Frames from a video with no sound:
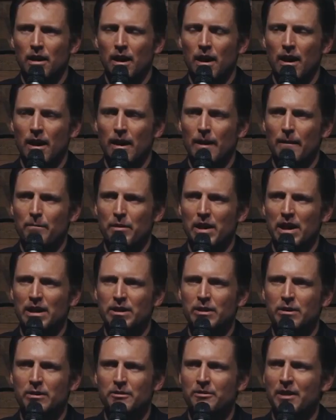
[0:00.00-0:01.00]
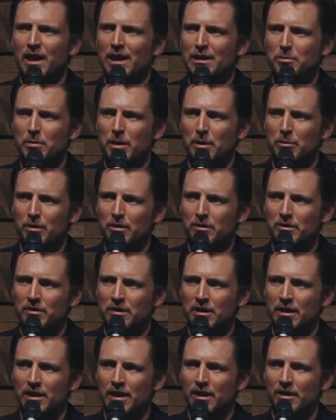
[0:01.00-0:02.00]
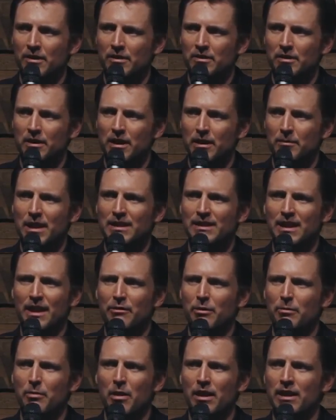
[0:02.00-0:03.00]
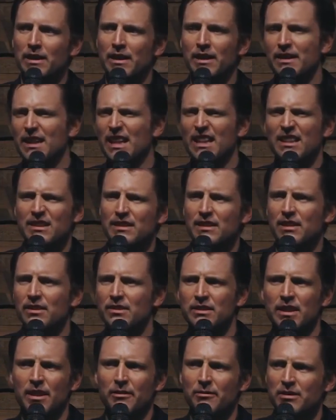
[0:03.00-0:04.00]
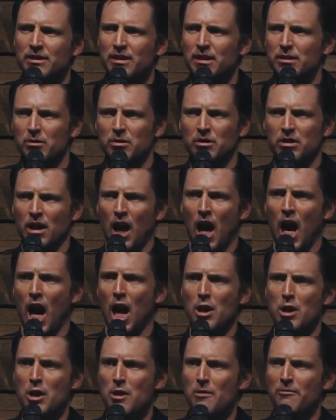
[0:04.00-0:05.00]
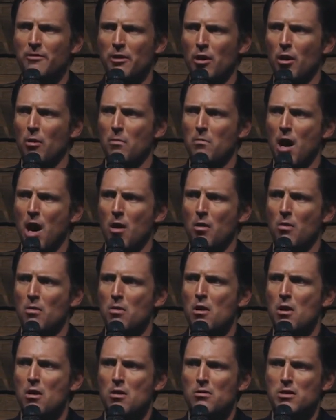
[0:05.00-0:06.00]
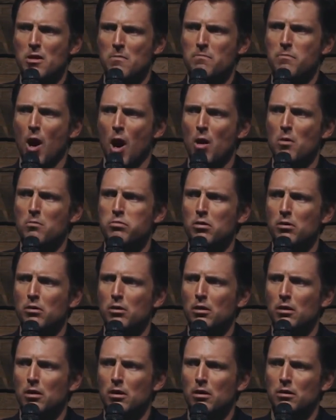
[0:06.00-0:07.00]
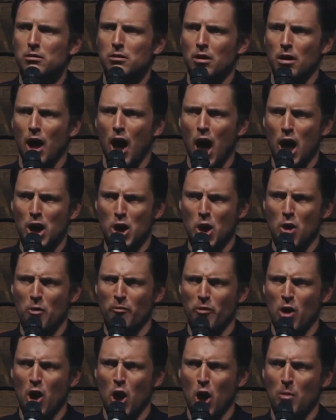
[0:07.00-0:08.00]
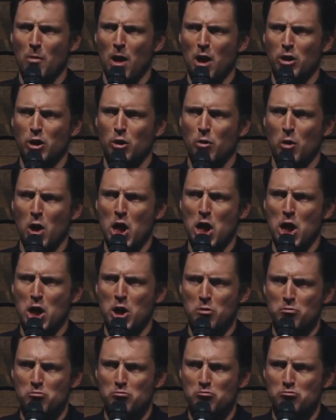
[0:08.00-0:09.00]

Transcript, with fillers: Um, it unifies people, you know? It makes everybody that thinks there's differences where it's like, how do you feel about the Pope? It's like, how you feel about the Queen?